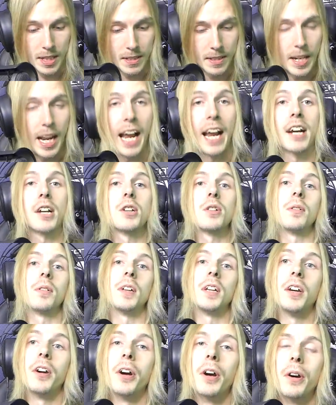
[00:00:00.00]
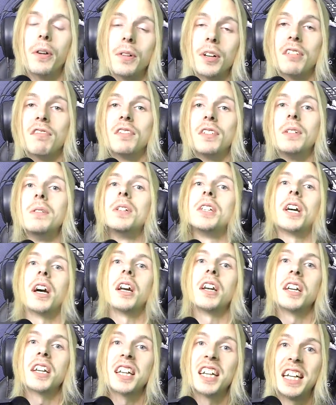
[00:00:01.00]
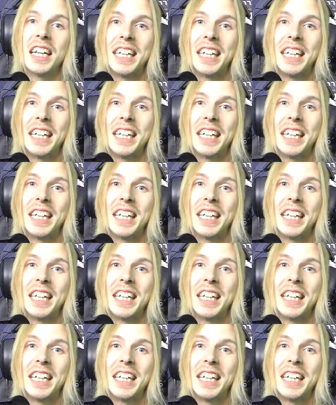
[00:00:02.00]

actually owned a ViewSonic